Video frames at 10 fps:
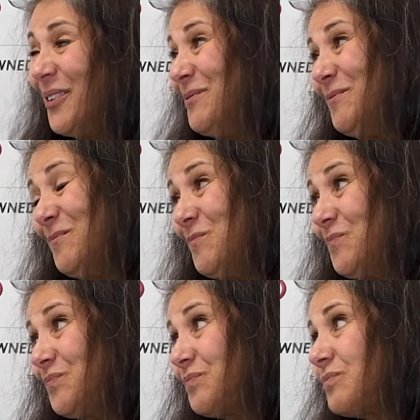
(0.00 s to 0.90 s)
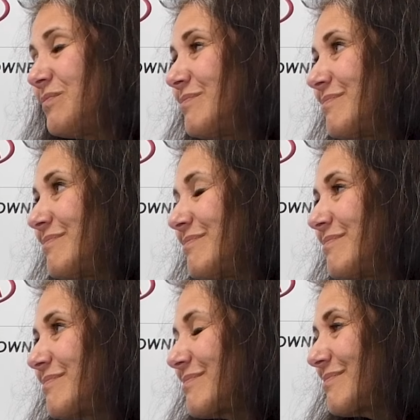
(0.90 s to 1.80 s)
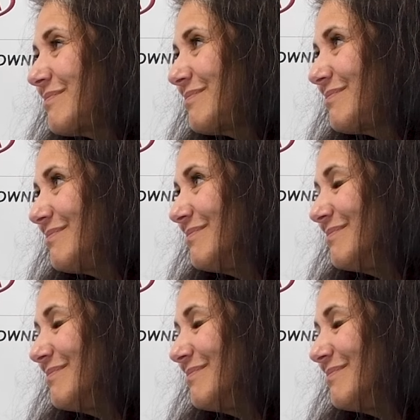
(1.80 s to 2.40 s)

This person isn't speaking.